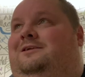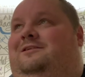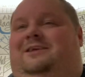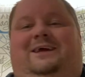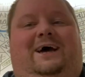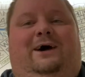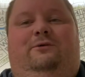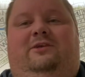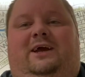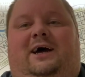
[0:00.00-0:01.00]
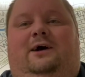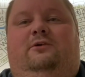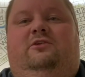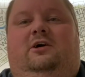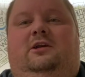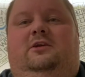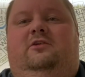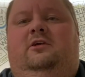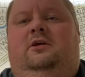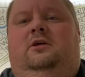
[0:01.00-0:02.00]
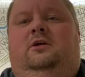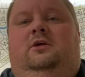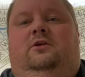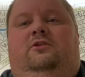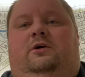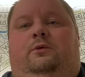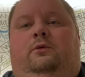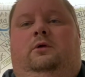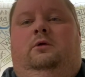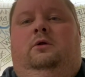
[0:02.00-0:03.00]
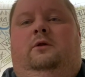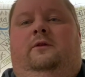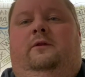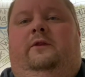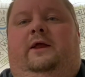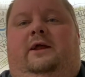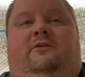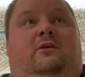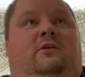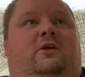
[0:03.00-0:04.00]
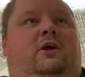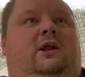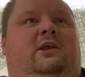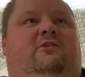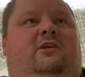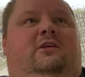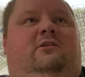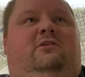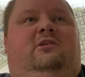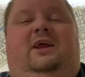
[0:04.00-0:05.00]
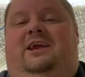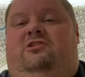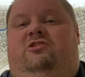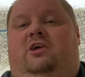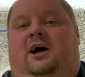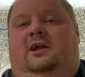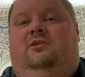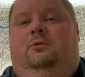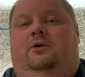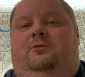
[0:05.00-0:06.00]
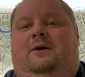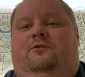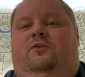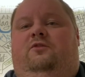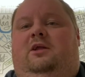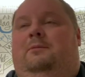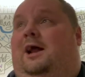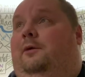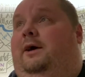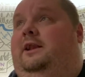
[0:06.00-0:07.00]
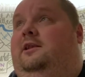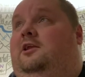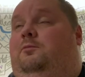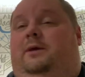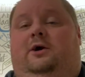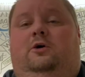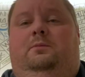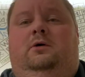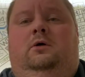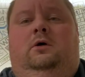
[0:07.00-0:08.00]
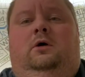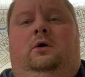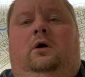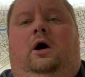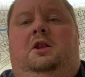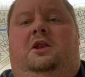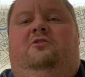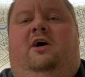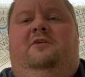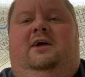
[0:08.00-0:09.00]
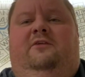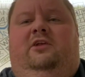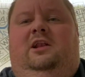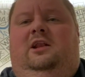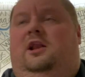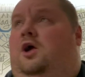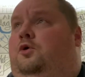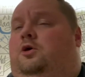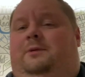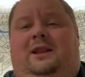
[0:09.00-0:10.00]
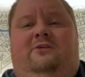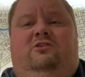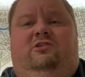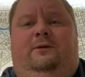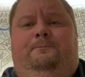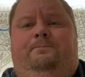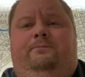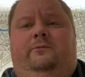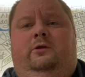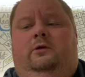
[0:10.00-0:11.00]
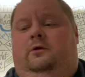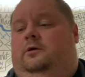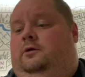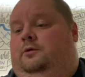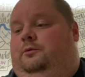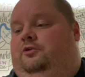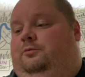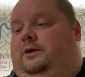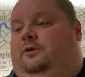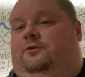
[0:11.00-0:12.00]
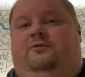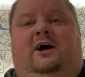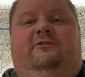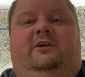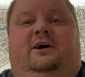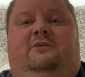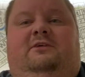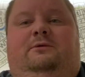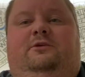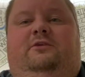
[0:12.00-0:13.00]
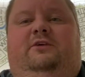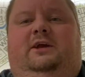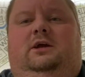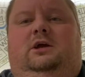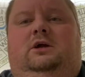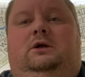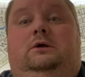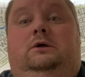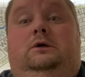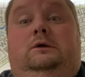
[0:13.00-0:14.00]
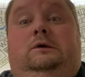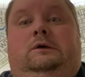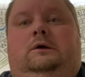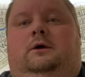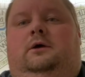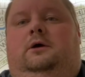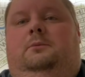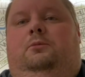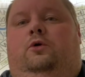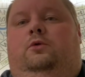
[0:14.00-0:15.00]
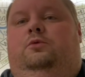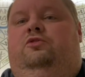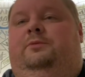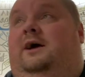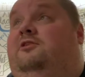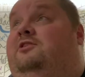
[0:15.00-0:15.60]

to get out of Scotland. So it's an early-ish start tomorrow. It's about 15 mile away, this pickup. And then drive down to Oakham in Leicestershire, which would be a good 5.5 hours, I think. But we should be there just